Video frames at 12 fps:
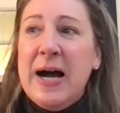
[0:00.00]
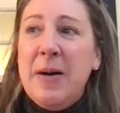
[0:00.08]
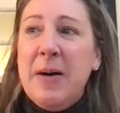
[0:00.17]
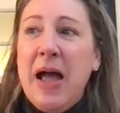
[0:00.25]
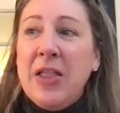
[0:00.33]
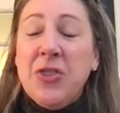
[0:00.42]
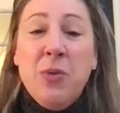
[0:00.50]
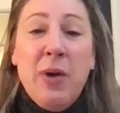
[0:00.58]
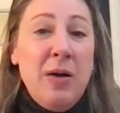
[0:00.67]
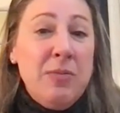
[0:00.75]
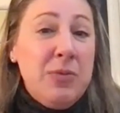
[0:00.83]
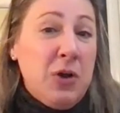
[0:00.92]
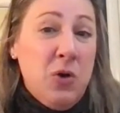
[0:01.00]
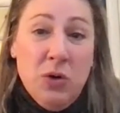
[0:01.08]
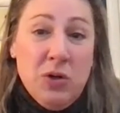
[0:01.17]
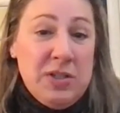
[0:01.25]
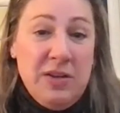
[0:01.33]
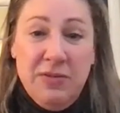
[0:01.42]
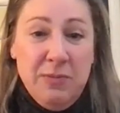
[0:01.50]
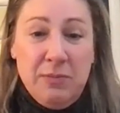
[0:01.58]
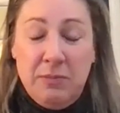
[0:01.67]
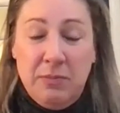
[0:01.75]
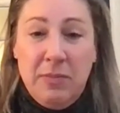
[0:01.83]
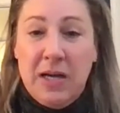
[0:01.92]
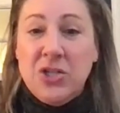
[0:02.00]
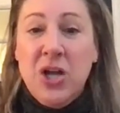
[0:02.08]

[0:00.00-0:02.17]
And throughout the course of my